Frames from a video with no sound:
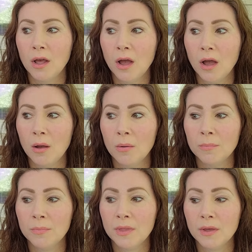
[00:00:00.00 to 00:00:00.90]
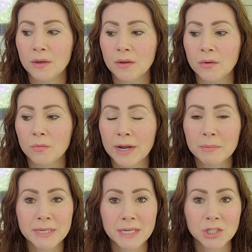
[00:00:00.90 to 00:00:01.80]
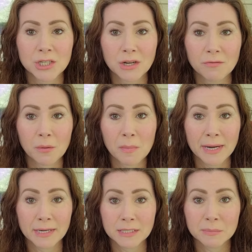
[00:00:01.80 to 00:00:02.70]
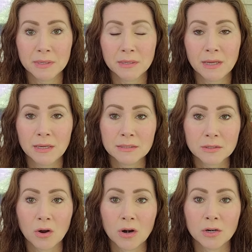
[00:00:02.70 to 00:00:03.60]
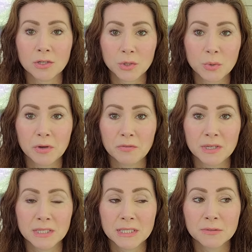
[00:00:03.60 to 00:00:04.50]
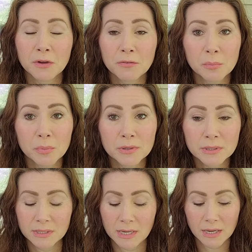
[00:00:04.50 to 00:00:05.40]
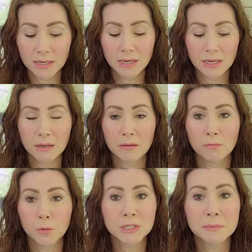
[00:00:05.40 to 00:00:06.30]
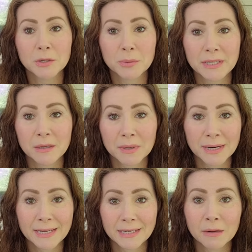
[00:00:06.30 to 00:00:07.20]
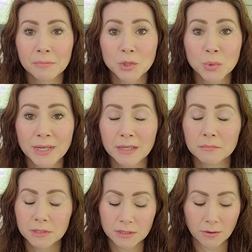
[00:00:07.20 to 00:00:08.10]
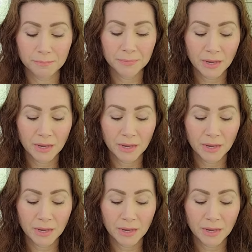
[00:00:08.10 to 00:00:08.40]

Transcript: um, the recommendation from my husband. These are two of his favorite books and he forced me to read them, but I ended up enjoying them. So